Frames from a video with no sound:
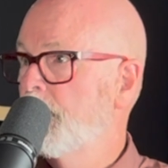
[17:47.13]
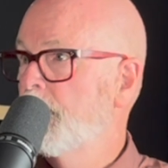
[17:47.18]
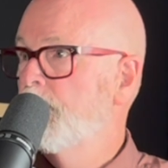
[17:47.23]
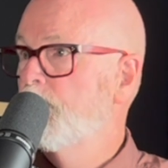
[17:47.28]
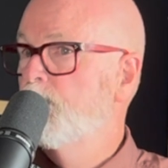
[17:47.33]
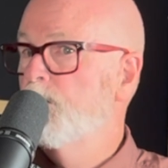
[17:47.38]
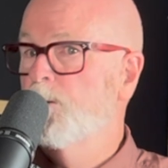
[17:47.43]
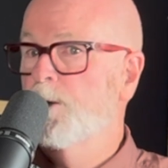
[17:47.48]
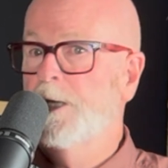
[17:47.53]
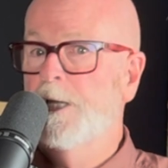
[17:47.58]

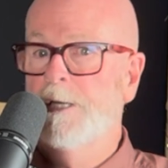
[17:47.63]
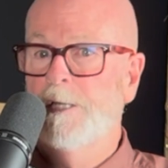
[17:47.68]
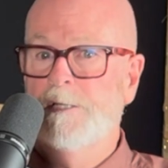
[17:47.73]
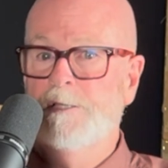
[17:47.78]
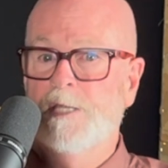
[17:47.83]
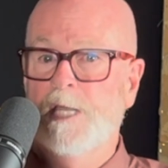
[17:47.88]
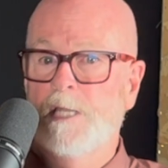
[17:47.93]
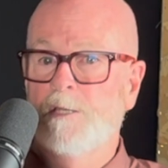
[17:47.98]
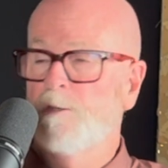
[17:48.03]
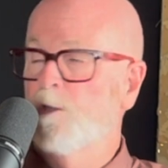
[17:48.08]
you were getting
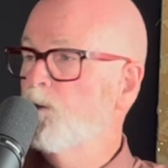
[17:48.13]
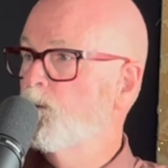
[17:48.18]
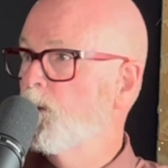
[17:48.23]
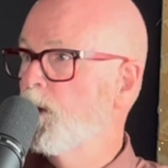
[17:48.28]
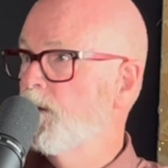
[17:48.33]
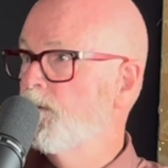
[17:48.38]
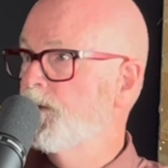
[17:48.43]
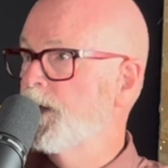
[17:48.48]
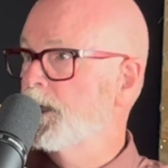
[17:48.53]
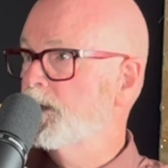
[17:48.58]
$10,000 to
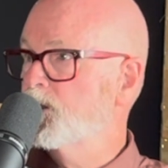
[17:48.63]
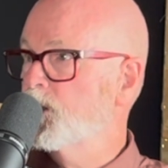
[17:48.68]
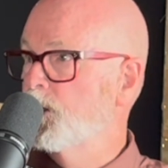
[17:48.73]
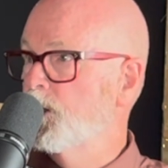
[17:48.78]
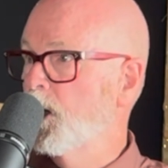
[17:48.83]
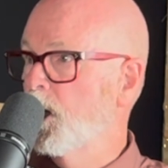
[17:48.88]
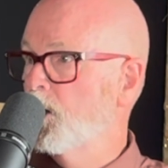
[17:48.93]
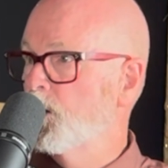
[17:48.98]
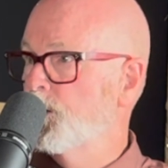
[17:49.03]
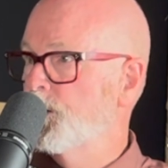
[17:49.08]

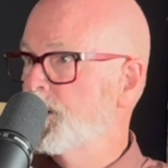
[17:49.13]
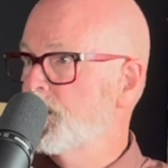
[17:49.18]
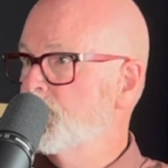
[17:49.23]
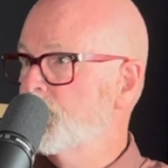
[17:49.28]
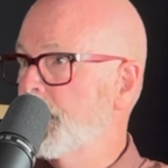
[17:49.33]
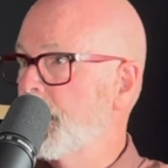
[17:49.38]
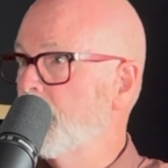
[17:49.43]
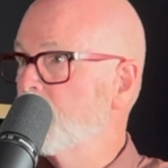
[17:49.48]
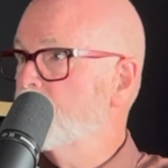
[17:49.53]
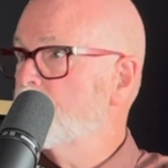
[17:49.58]
$12,000
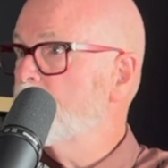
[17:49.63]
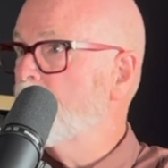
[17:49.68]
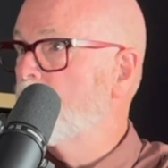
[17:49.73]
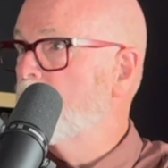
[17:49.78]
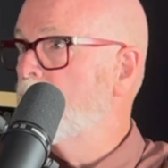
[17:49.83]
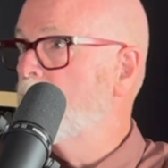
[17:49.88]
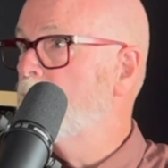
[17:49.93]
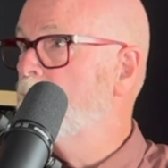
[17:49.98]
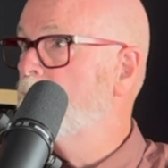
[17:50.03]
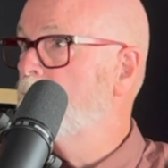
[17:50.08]
discounts
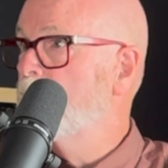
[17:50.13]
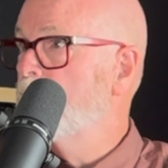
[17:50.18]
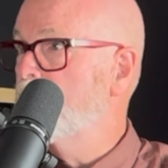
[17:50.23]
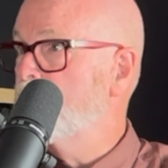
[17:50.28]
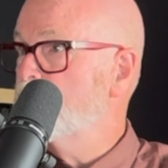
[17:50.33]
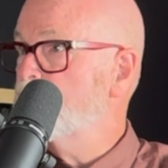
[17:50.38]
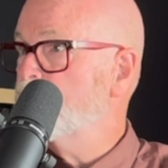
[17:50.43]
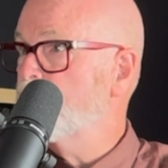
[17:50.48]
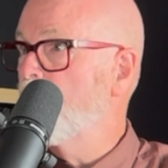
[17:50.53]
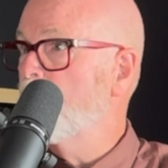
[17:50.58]
on
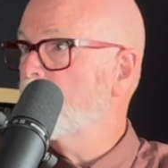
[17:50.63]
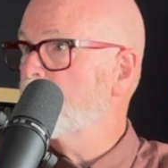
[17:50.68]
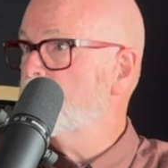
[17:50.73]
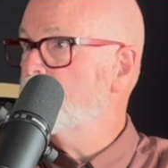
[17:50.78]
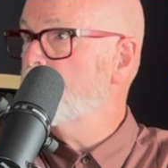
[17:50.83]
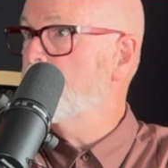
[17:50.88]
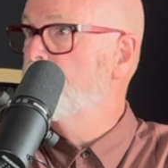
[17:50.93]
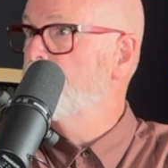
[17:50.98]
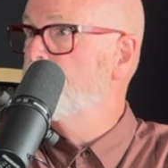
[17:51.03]
these trucks.